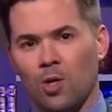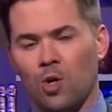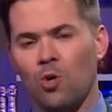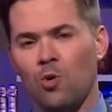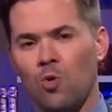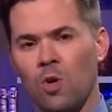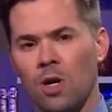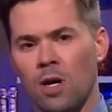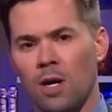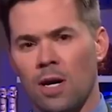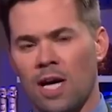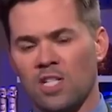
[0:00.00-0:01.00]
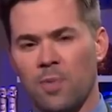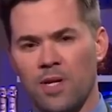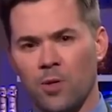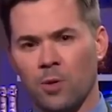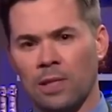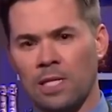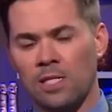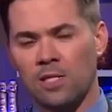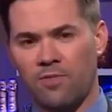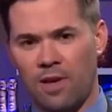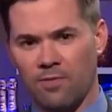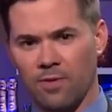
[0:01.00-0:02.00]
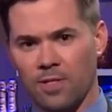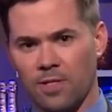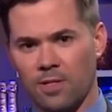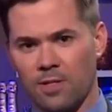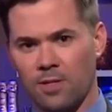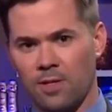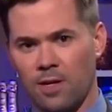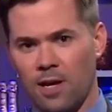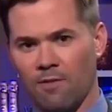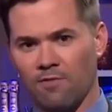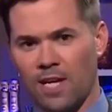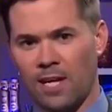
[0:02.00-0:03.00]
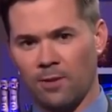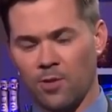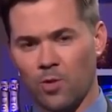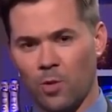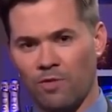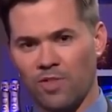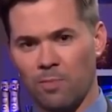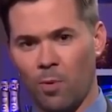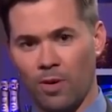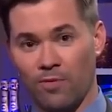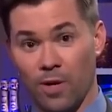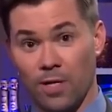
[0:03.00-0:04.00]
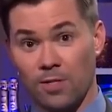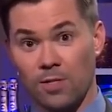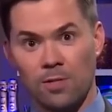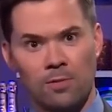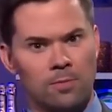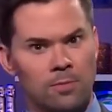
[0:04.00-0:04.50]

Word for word: who has been your least favorite of Taylor Swift's boyfriends?